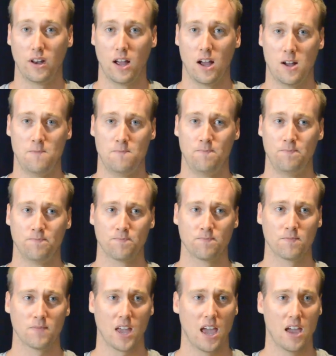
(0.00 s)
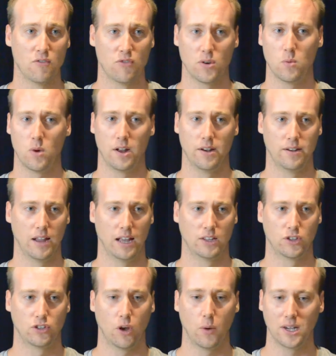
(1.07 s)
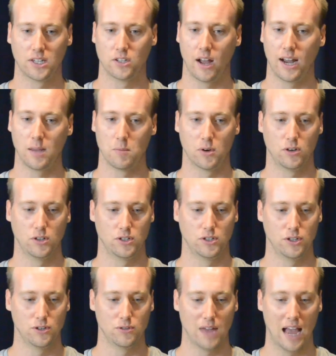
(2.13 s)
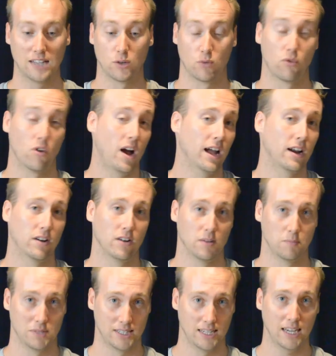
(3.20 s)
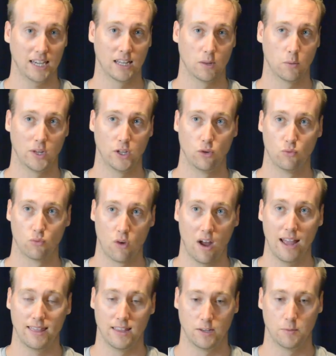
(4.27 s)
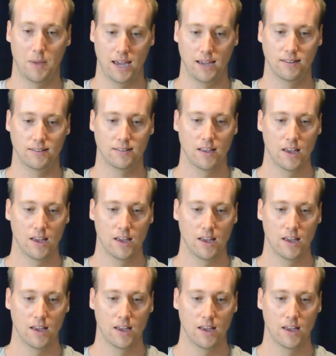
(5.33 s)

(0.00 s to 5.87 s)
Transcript: Um, everyone, it's so exciting because you, as a writer in particular, when you write this piece,